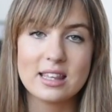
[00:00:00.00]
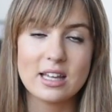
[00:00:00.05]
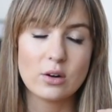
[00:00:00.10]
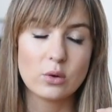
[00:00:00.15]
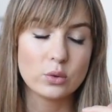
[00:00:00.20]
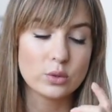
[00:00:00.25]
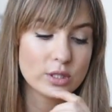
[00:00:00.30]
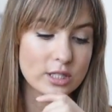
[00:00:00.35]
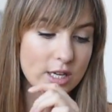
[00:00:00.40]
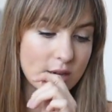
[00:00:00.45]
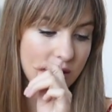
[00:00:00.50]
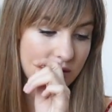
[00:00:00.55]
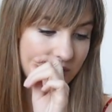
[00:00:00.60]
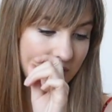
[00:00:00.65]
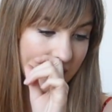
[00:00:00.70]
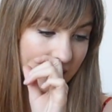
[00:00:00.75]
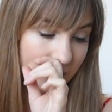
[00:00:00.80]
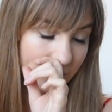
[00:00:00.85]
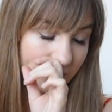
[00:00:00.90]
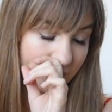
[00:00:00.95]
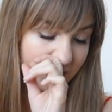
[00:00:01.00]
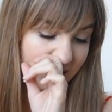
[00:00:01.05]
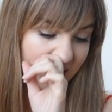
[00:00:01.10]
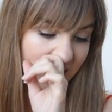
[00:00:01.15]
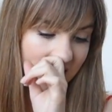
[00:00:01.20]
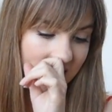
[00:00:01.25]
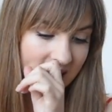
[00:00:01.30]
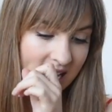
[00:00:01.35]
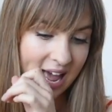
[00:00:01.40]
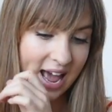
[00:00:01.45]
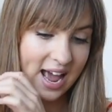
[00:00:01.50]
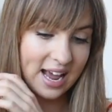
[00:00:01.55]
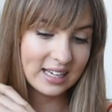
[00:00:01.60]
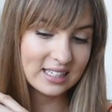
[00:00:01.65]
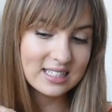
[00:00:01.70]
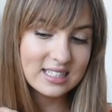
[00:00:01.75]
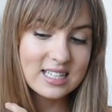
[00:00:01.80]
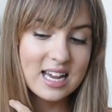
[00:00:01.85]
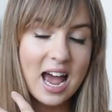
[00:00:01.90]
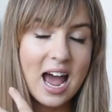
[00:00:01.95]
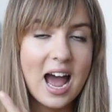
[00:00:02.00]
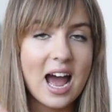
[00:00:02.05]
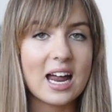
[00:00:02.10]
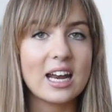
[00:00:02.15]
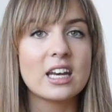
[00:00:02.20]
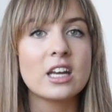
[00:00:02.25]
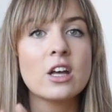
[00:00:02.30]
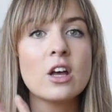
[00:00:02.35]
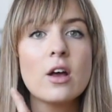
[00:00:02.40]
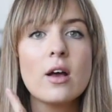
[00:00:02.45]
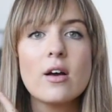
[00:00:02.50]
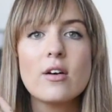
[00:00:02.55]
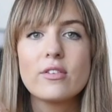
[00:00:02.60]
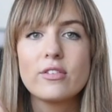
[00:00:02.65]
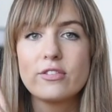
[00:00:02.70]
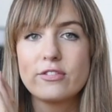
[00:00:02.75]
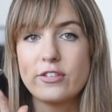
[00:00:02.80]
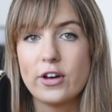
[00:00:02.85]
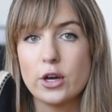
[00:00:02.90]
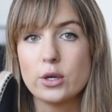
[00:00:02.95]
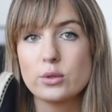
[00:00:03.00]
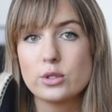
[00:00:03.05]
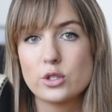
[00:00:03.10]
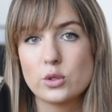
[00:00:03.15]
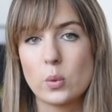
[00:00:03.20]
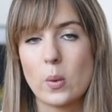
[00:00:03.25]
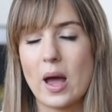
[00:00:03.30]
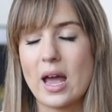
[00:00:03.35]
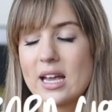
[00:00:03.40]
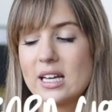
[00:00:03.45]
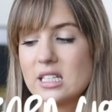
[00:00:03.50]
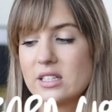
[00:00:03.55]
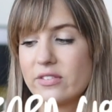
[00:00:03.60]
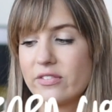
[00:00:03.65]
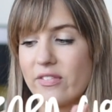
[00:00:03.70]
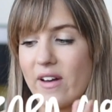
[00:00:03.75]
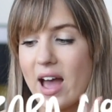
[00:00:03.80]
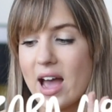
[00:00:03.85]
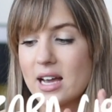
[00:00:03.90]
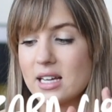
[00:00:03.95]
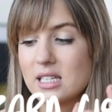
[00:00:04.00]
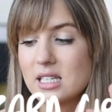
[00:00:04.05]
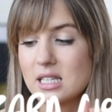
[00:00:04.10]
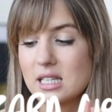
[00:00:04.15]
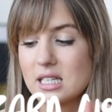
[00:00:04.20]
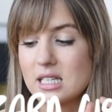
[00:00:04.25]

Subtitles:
They're also available in a tan faux suede effect.